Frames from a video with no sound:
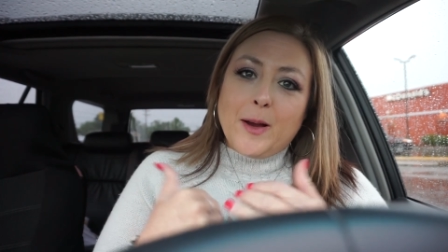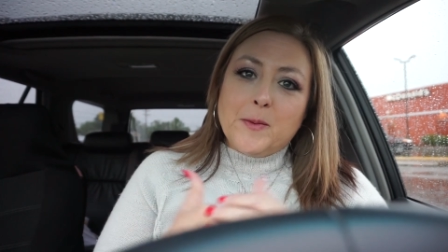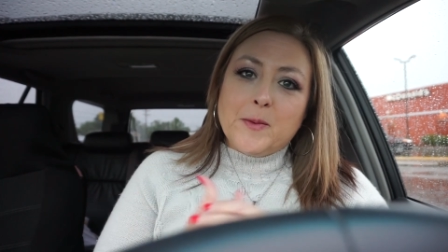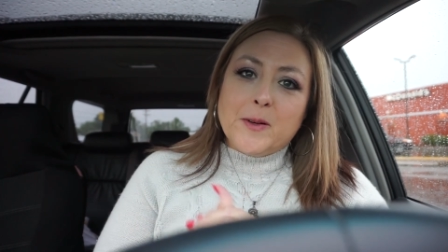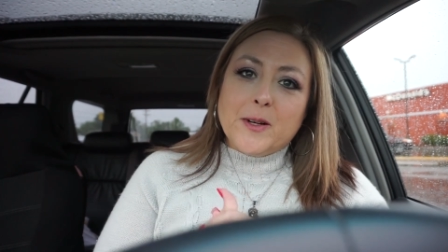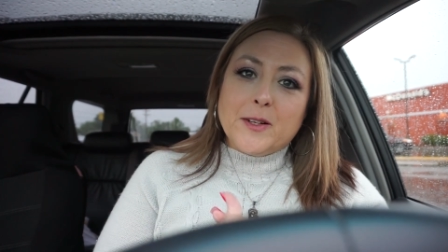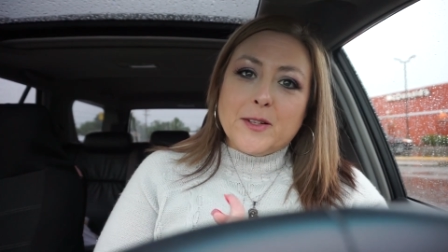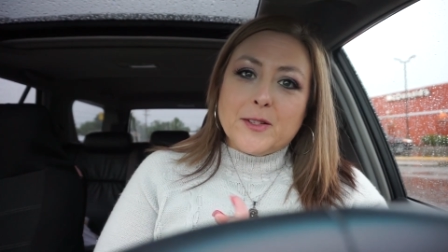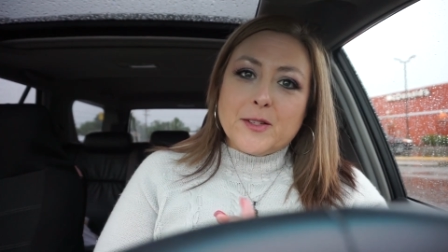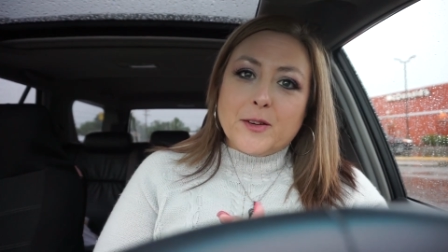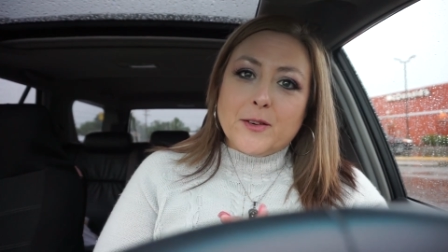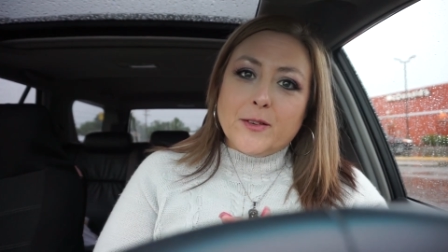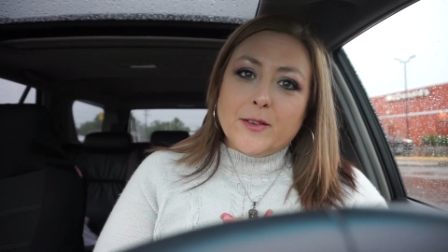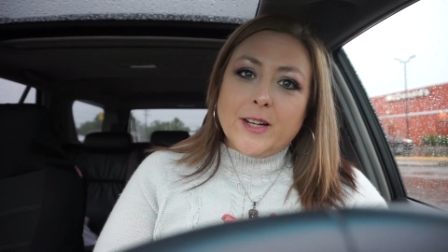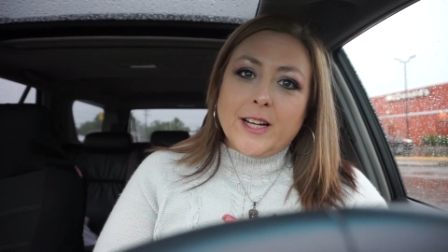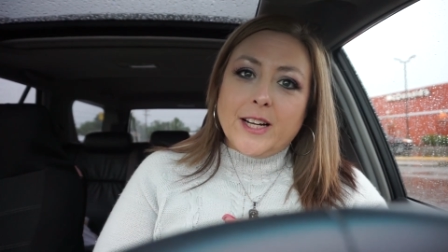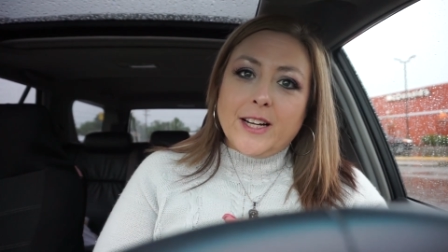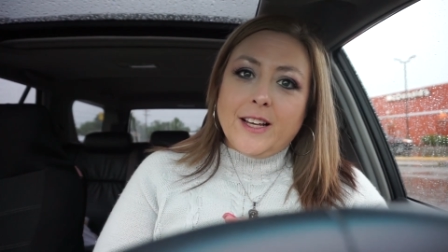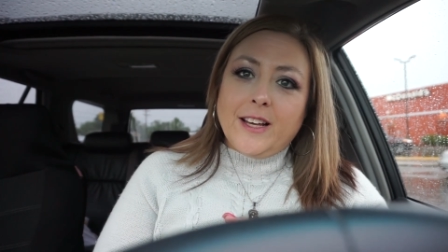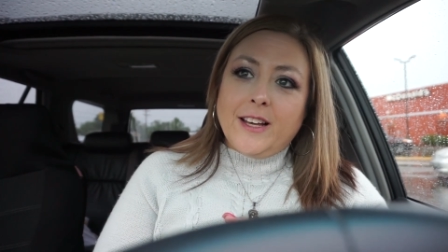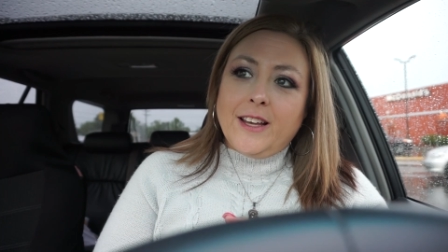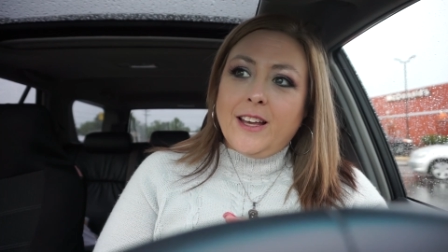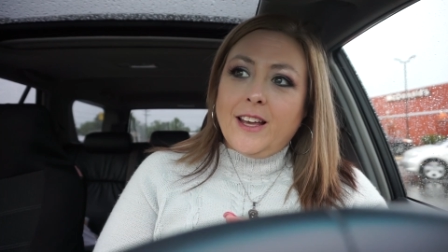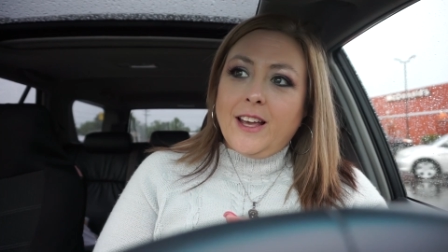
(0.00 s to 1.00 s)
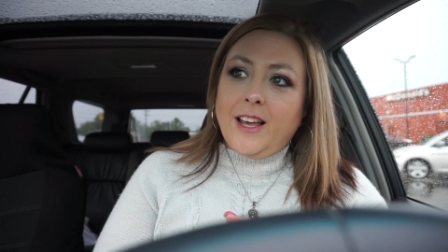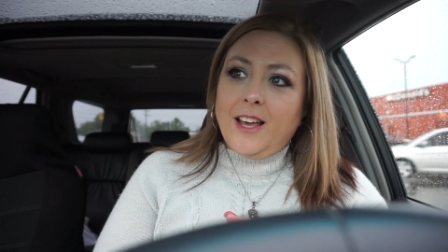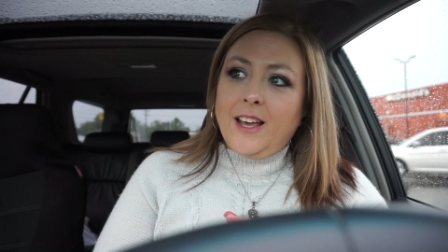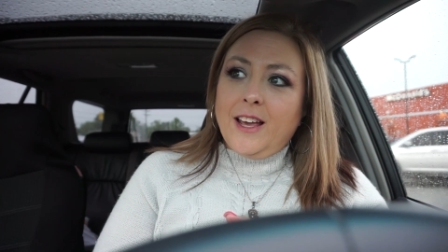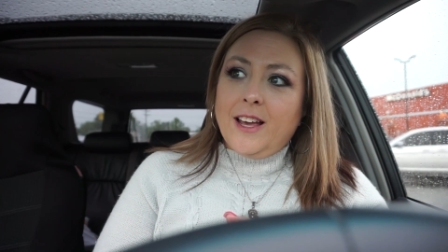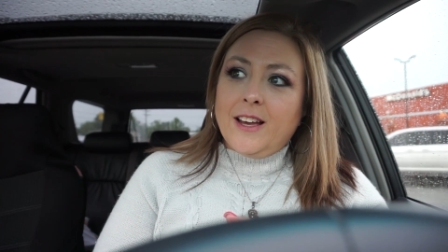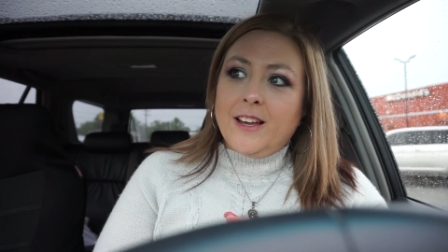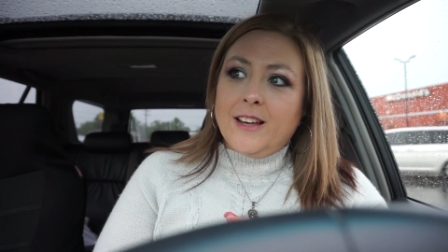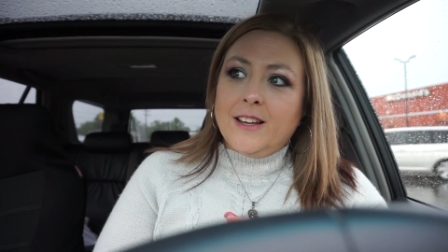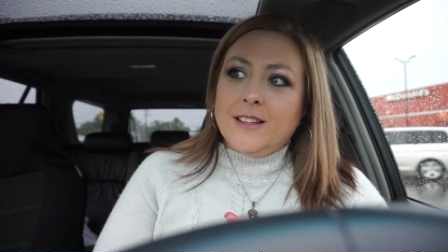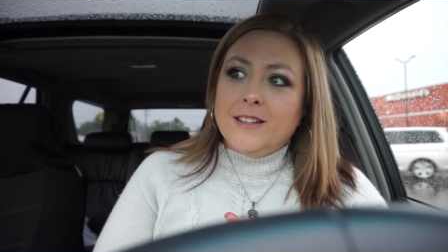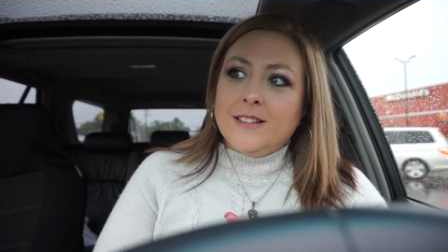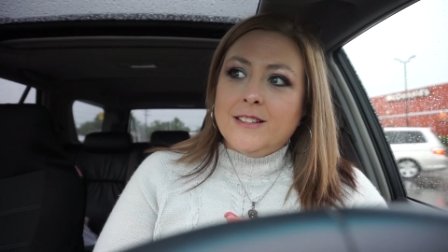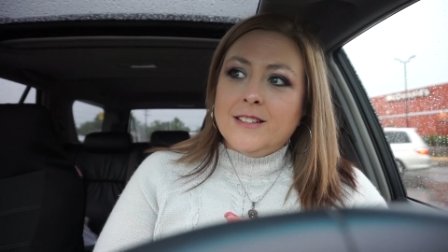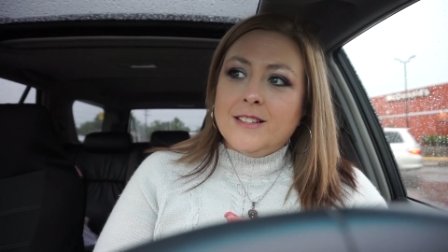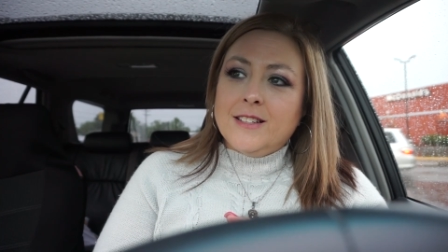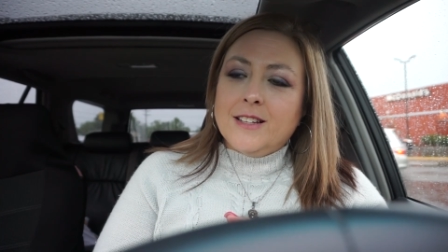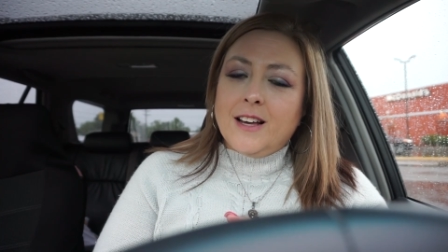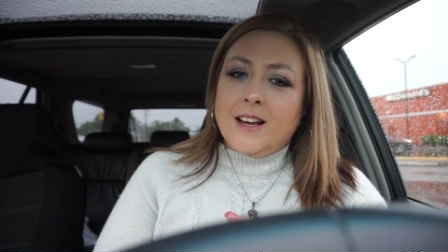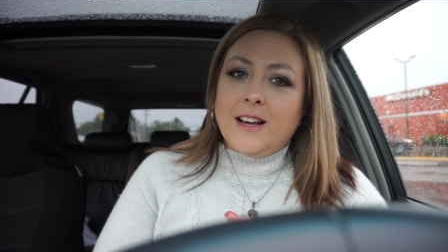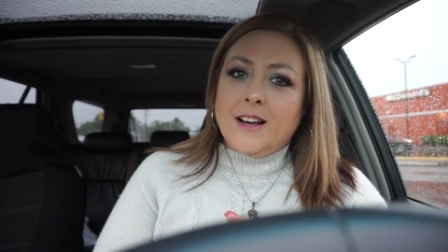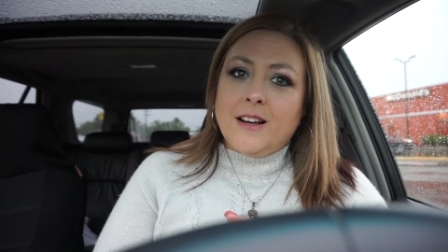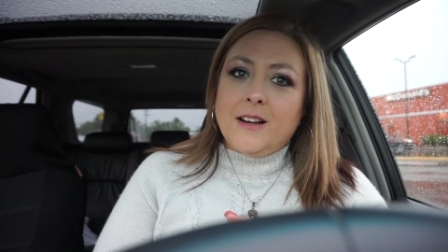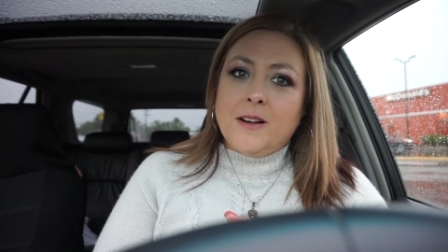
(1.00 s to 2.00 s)
eyebrows already and
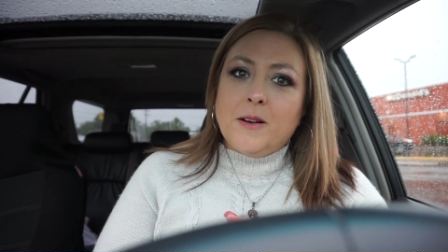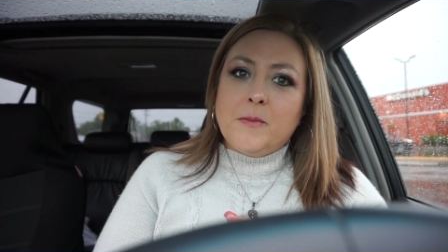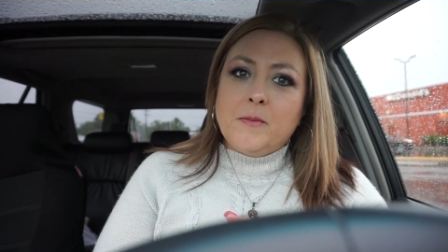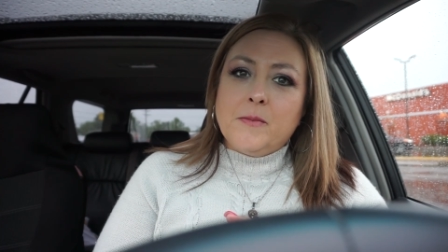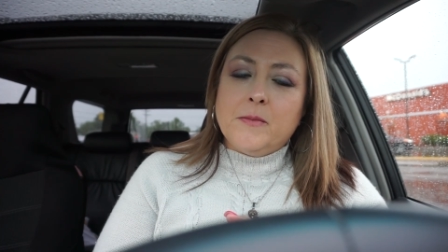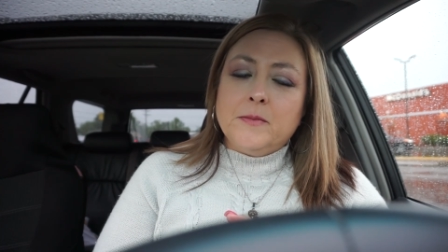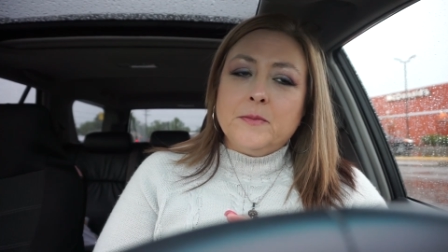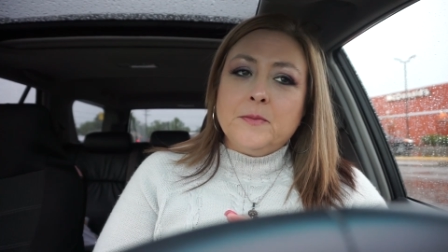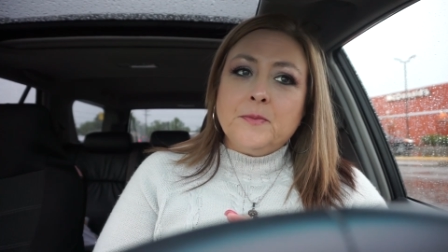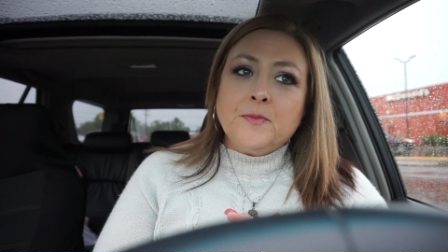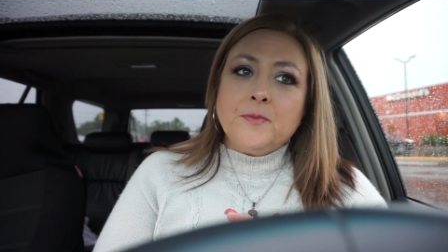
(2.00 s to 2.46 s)
um,